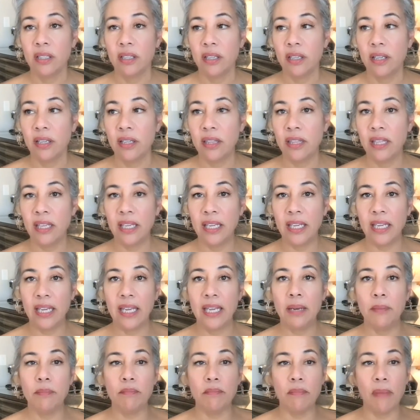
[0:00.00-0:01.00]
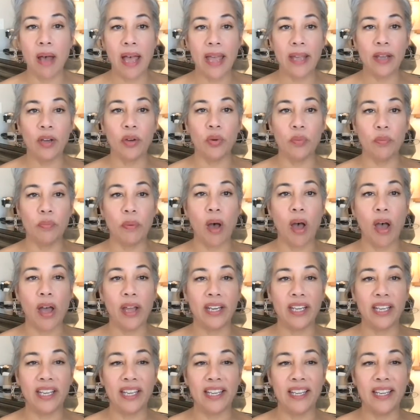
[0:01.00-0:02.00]
I think in my own
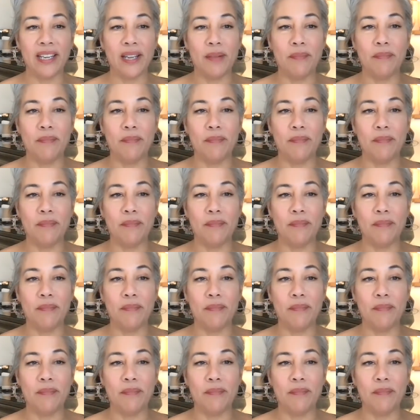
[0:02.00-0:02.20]
body,